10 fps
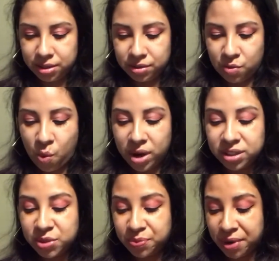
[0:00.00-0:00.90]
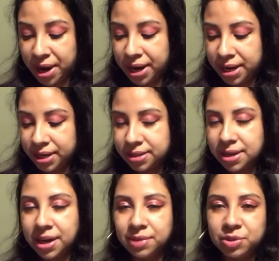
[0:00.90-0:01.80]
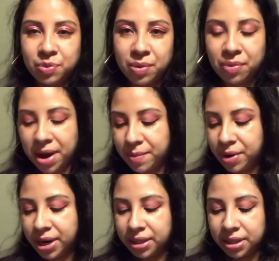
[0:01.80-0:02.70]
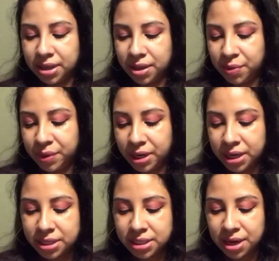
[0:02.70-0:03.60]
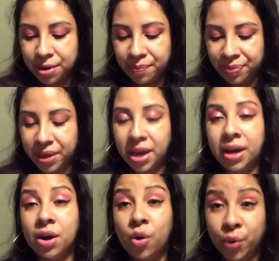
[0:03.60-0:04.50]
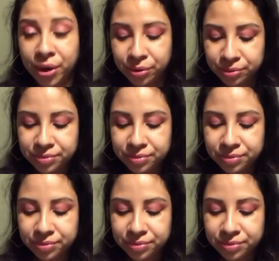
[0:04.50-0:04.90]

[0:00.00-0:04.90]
one spray, it's like a spray primer, and then the other one is an oil.